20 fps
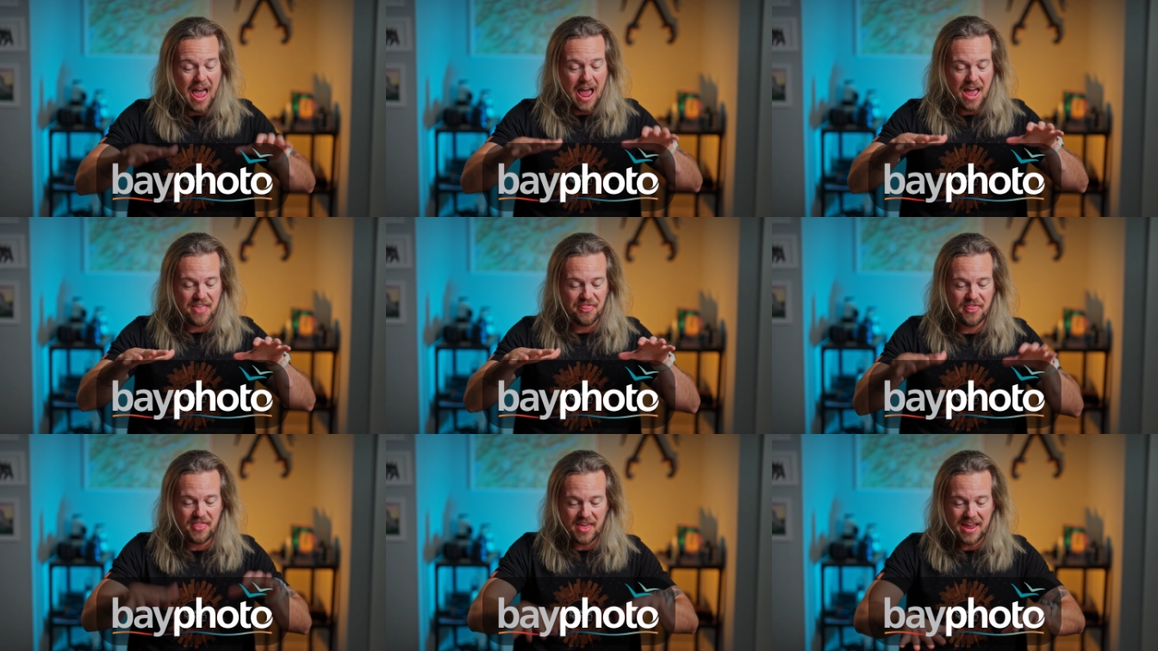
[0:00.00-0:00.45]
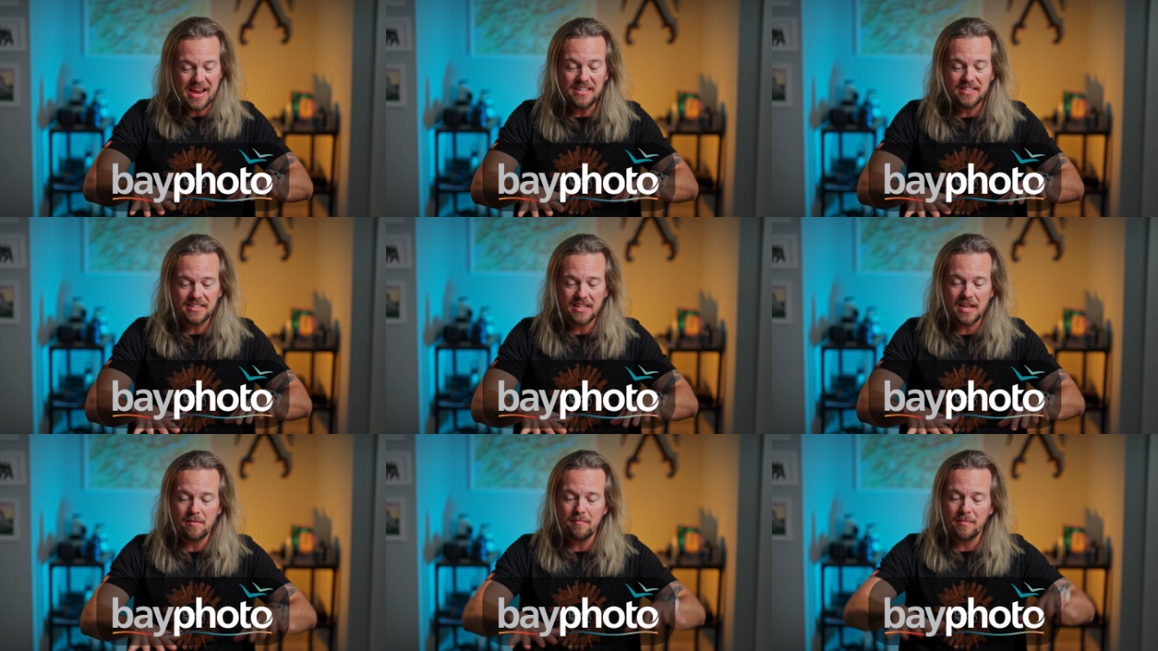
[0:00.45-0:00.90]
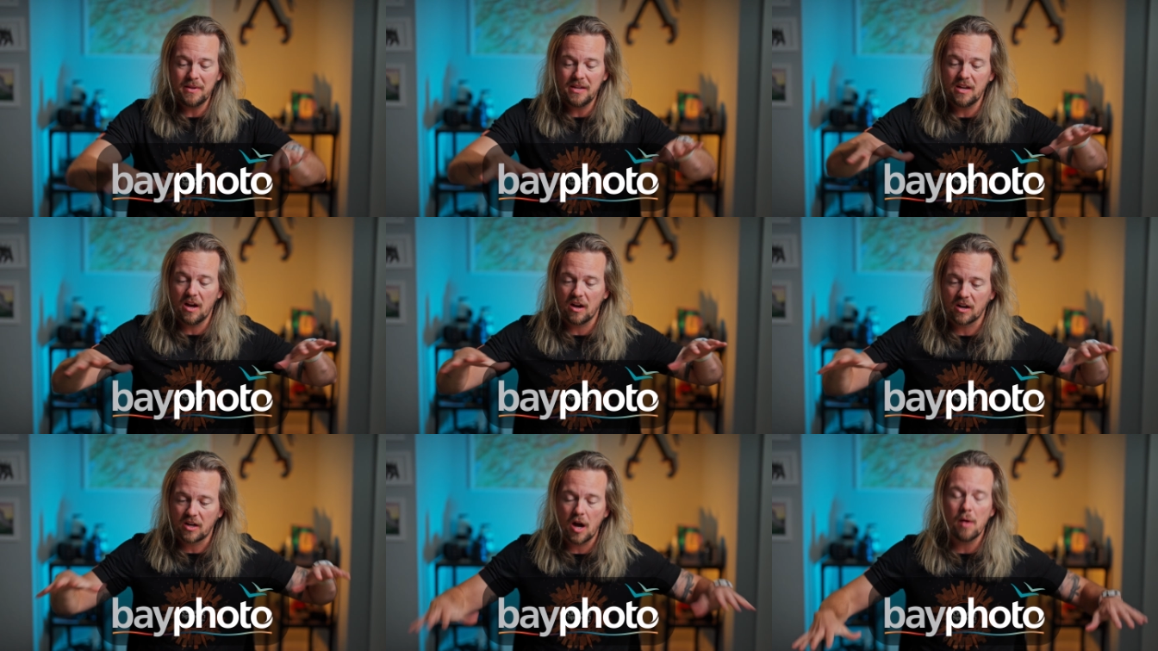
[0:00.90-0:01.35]
and they sent me
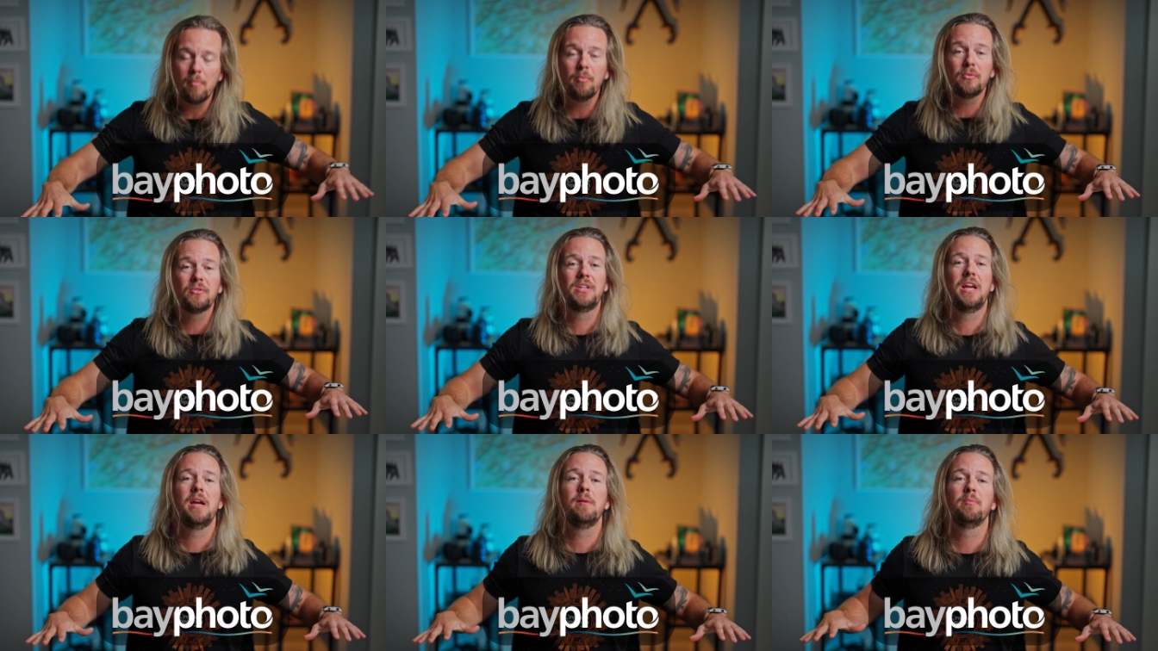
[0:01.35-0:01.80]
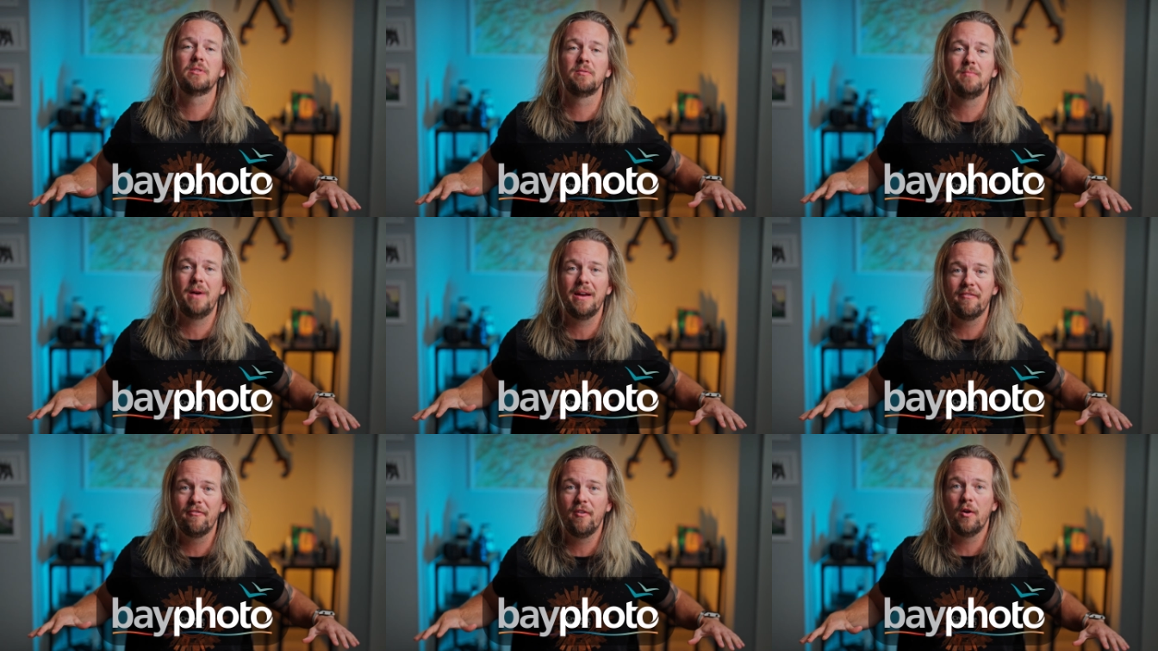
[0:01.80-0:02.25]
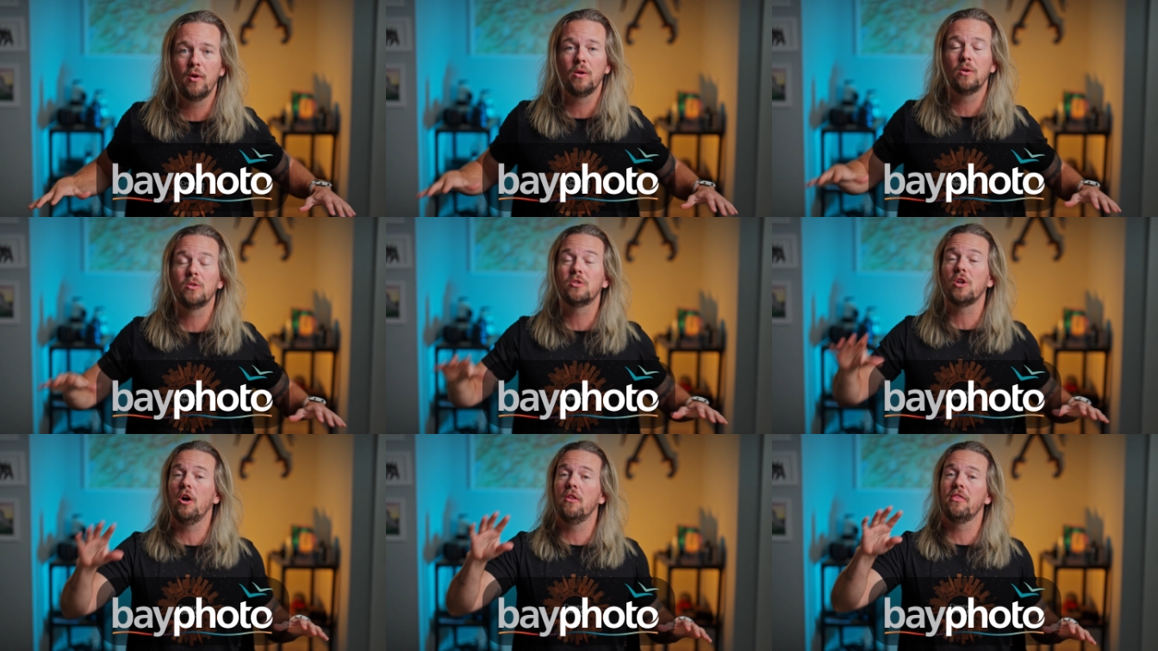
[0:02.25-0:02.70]
a couple samples of my
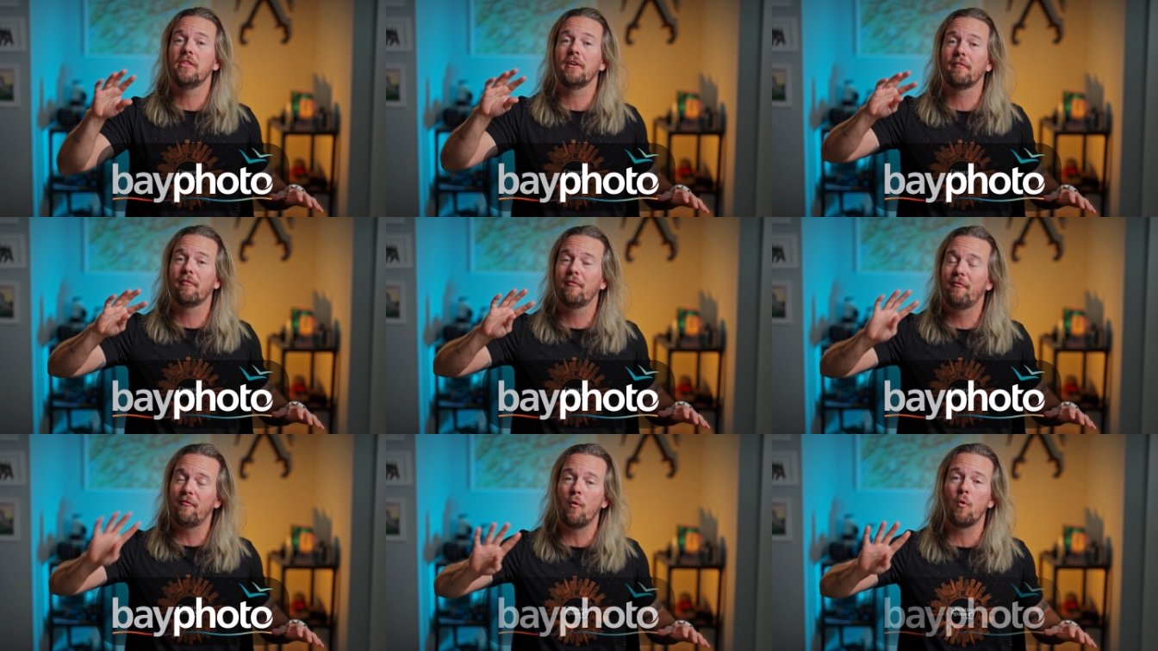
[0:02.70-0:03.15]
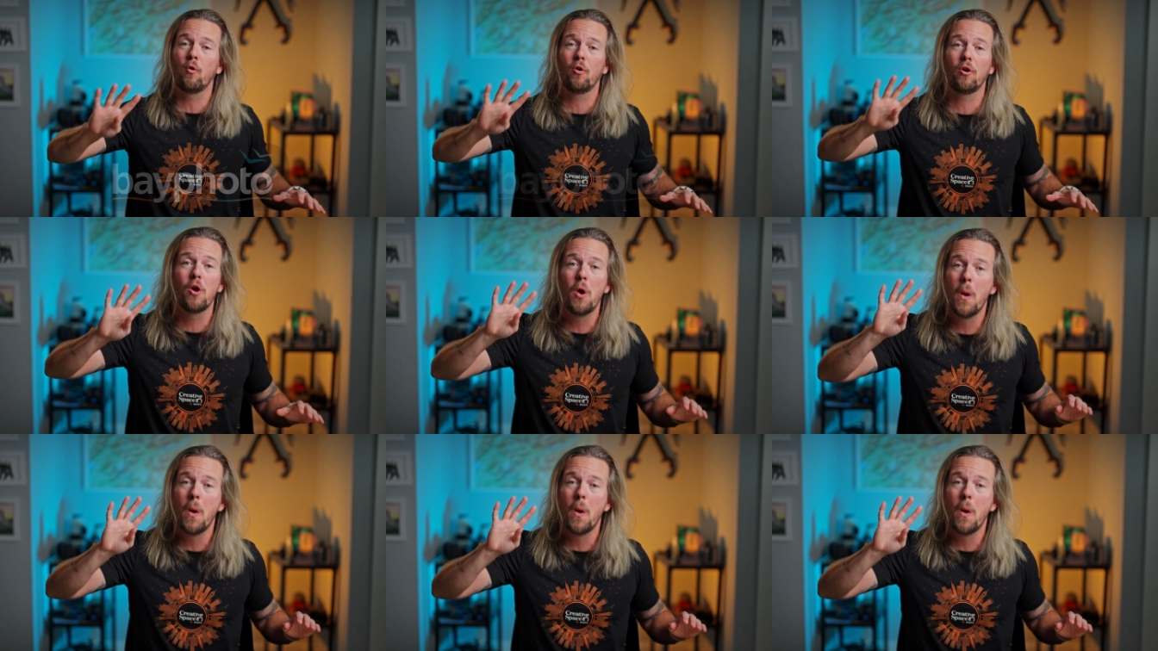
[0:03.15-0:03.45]
photos on their 4